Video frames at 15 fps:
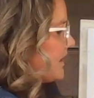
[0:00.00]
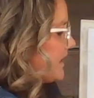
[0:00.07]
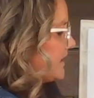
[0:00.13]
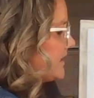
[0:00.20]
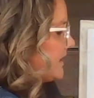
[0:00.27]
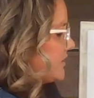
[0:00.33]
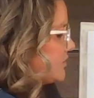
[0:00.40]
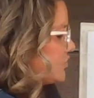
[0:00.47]

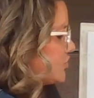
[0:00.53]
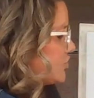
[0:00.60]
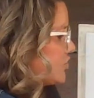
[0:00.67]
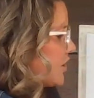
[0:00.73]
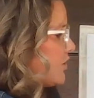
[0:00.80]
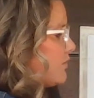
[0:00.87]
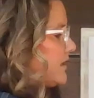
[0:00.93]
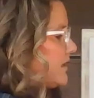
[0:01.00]
ahead and
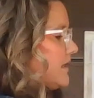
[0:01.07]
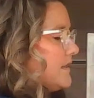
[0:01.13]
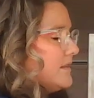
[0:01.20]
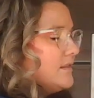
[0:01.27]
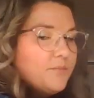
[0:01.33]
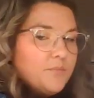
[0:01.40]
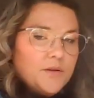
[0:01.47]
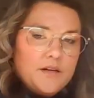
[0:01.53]
show it
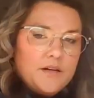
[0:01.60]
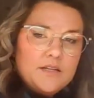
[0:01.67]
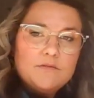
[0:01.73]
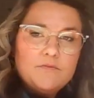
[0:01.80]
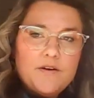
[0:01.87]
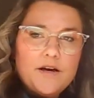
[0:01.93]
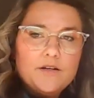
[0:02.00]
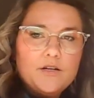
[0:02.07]
in the
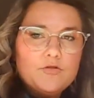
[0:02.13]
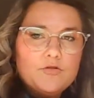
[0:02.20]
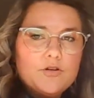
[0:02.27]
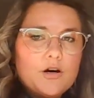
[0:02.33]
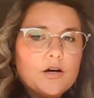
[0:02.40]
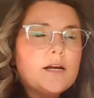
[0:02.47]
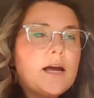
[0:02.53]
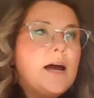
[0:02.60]
place value
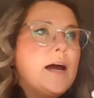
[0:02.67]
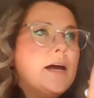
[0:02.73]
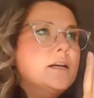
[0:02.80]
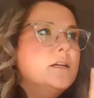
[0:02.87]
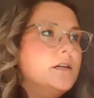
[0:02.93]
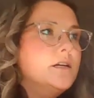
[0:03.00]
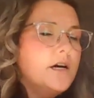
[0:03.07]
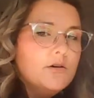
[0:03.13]
chart. I
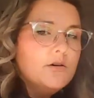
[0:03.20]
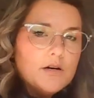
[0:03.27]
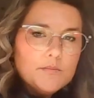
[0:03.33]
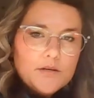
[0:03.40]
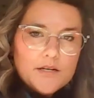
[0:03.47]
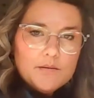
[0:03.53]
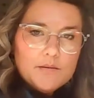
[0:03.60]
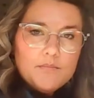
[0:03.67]
know
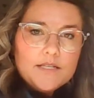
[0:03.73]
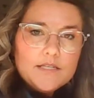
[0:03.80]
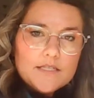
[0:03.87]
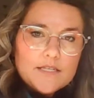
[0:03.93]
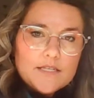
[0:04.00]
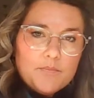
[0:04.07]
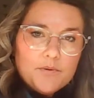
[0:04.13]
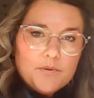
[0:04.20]
I'm going to be
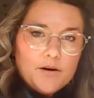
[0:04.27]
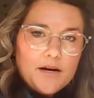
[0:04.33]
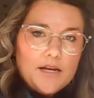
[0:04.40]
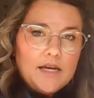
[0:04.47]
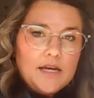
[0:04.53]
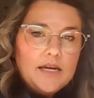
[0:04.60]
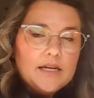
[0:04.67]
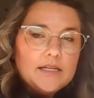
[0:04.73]

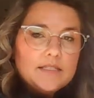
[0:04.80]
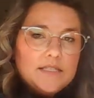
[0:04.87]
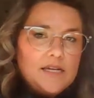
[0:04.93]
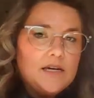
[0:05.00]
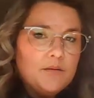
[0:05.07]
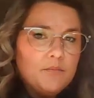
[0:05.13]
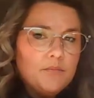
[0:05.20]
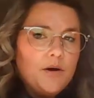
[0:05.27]
separating and
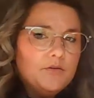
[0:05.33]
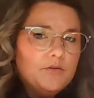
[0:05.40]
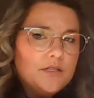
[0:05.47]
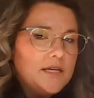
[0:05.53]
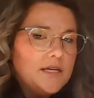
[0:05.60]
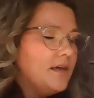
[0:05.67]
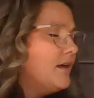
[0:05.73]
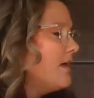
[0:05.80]

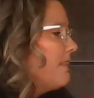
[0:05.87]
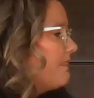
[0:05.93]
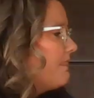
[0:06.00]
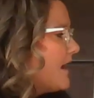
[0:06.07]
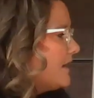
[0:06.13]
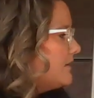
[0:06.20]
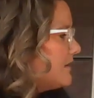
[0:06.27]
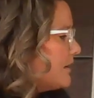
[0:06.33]
decomposing
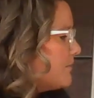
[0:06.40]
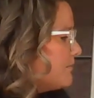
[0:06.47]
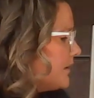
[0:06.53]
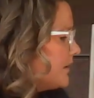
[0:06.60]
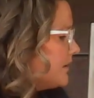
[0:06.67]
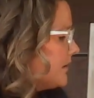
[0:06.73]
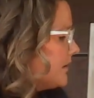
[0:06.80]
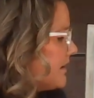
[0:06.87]
that
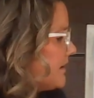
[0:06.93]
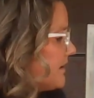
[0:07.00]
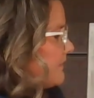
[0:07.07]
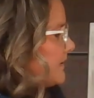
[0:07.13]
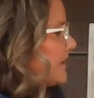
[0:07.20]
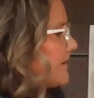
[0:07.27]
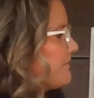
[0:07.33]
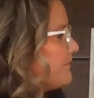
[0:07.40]
number,
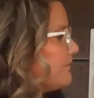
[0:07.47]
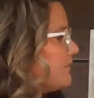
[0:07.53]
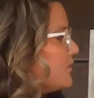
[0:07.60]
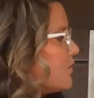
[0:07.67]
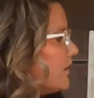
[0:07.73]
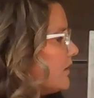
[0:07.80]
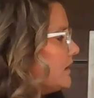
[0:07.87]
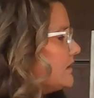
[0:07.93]
but I'm
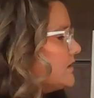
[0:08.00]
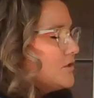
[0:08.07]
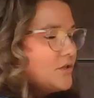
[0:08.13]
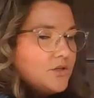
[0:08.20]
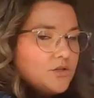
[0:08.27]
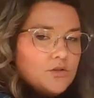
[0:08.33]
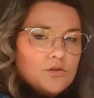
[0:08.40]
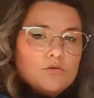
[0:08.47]
going
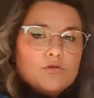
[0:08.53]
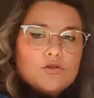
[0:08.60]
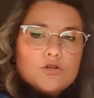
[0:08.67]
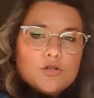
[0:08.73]
to